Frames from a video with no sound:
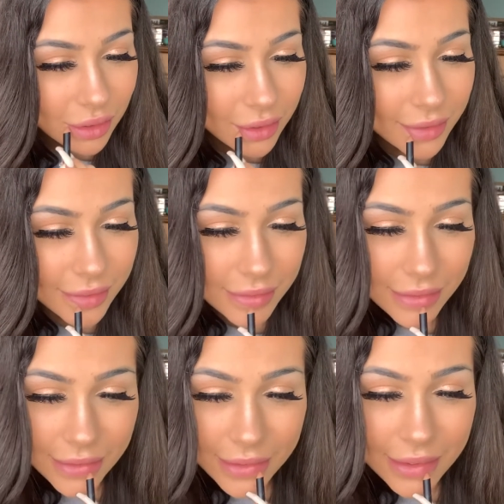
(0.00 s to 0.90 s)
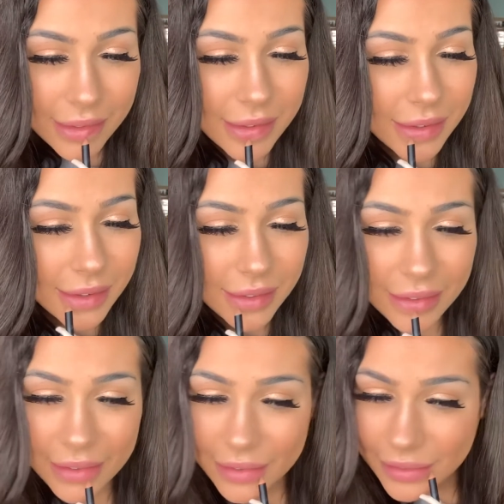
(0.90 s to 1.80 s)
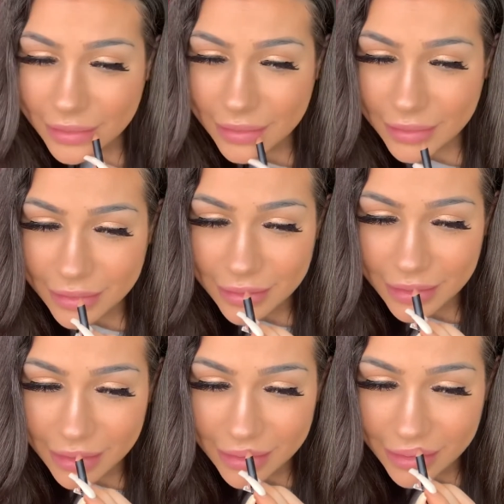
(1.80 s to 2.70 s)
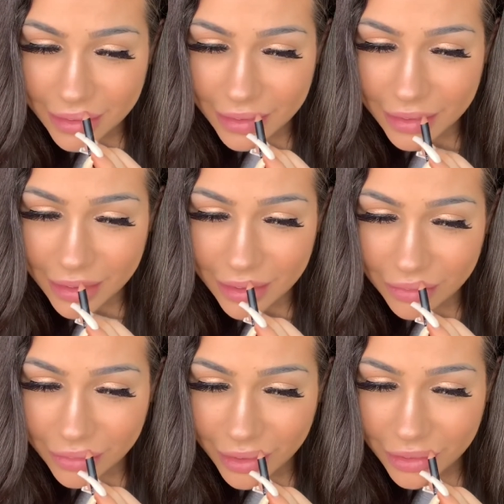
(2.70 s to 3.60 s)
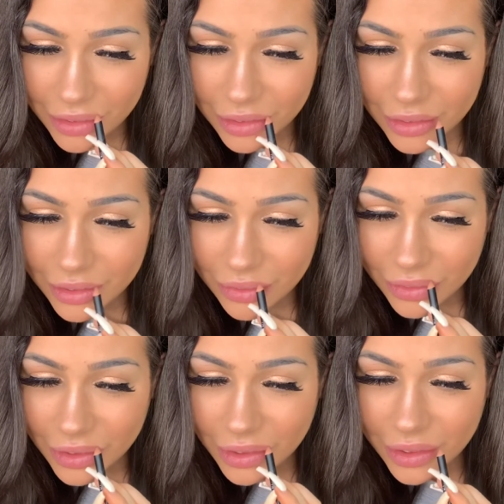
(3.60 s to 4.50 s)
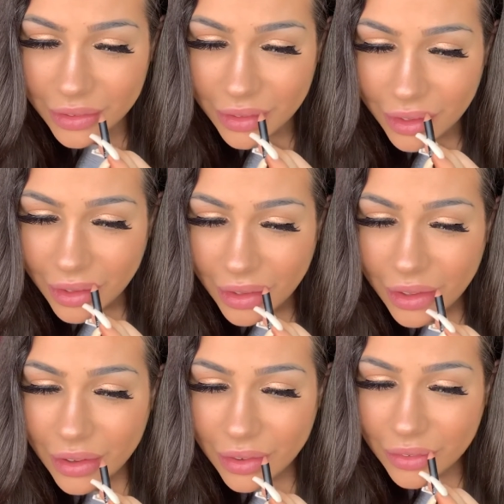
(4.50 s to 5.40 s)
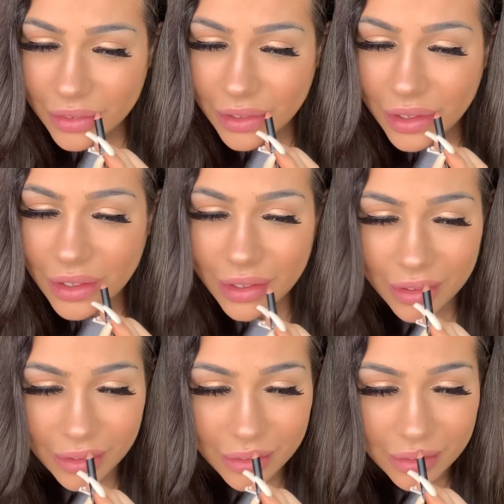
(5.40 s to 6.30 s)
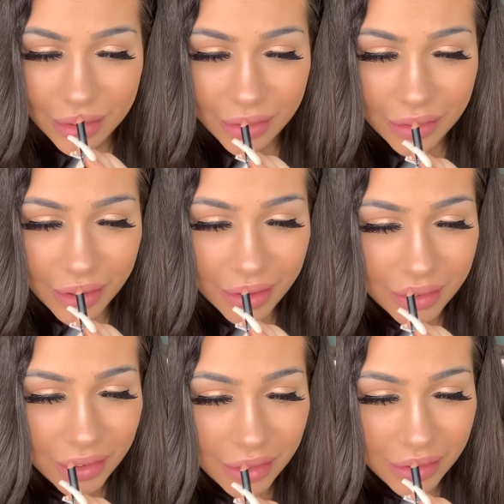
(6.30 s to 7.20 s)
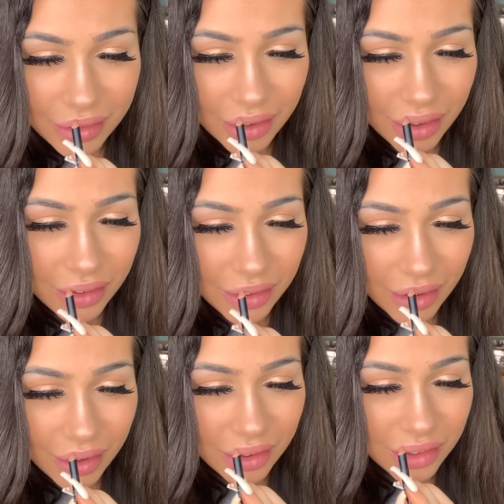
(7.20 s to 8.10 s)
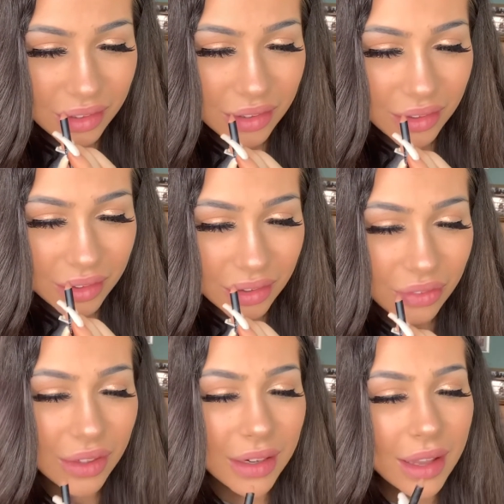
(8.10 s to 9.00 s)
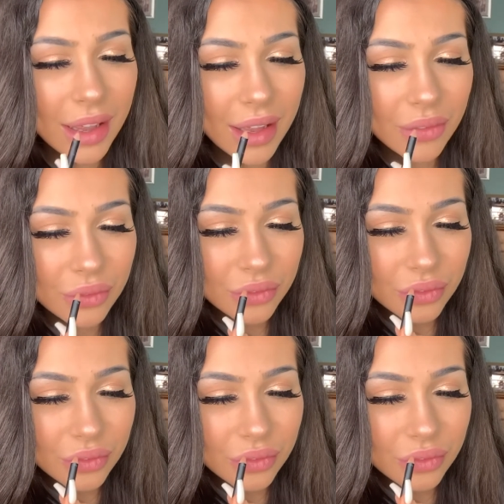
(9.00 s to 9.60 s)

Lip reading: And I think on holiday as well, I love wearing a gloss because obviously it looks so nice in the sun and it just looks super glam,